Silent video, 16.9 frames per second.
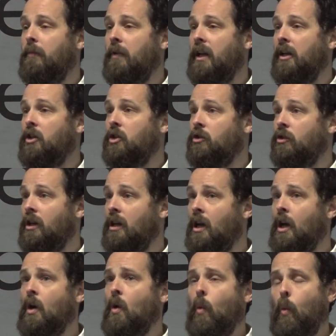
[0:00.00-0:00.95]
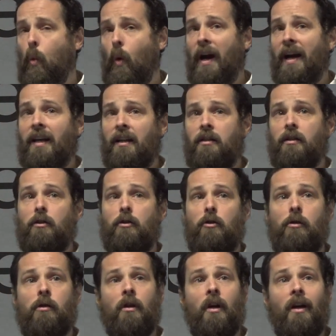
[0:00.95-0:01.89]
industry. Why
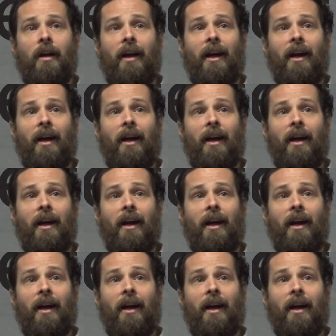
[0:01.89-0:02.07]
do